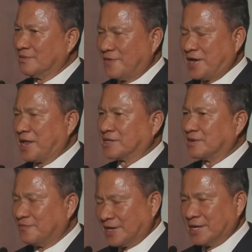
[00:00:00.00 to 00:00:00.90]
The
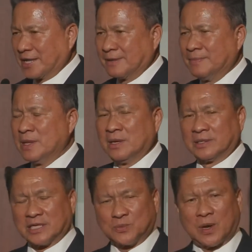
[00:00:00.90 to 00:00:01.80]
finance, funding.
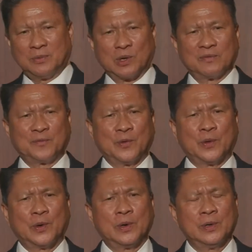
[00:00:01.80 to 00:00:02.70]
That's why we're looking
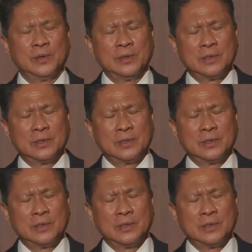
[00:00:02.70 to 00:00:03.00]
for